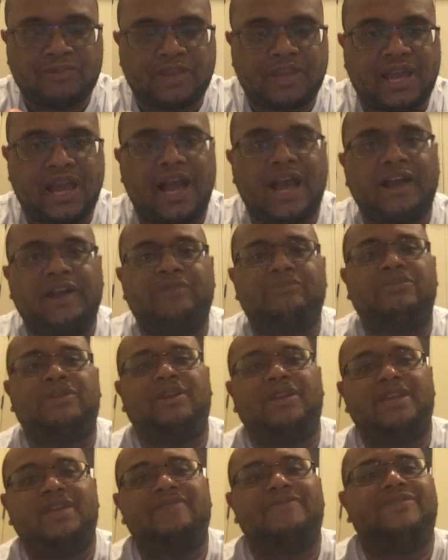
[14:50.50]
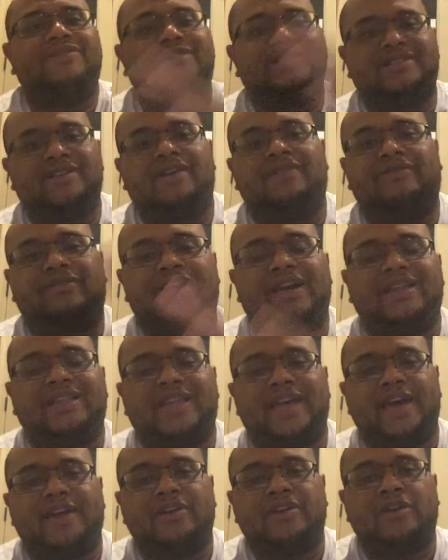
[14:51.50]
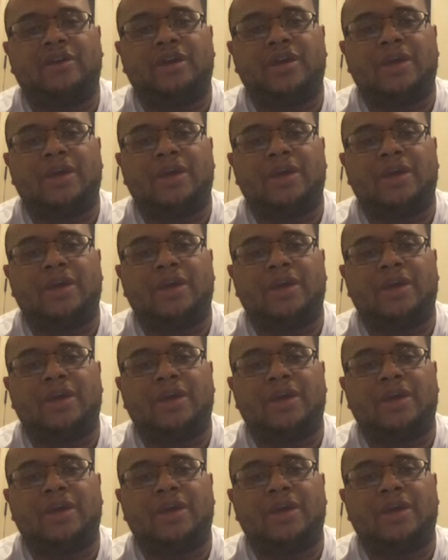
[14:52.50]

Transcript: I believe in stuff like that.